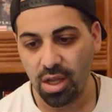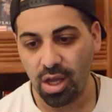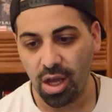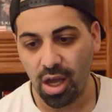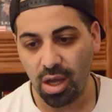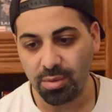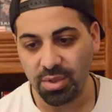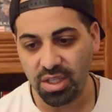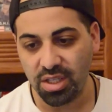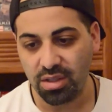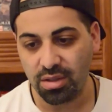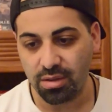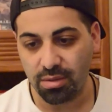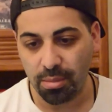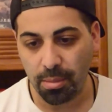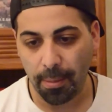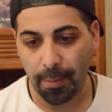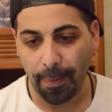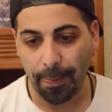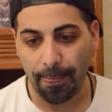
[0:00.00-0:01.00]
I mean,
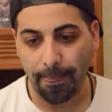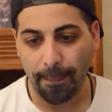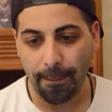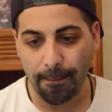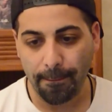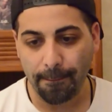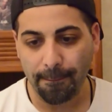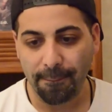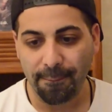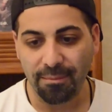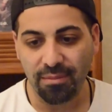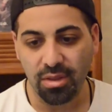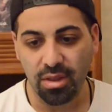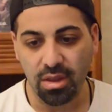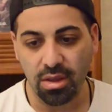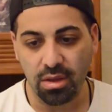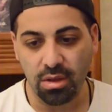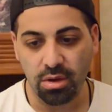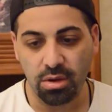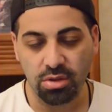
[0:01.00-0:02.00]

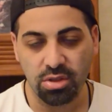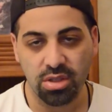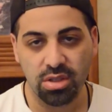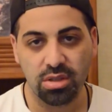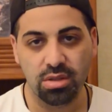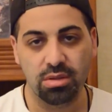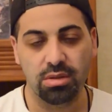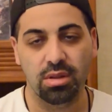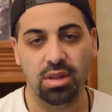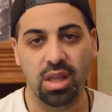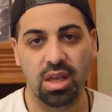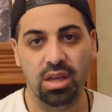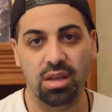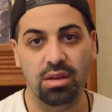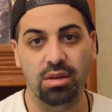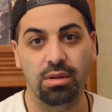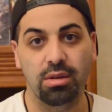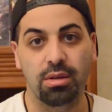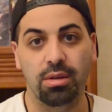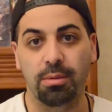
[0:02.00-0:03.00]
just like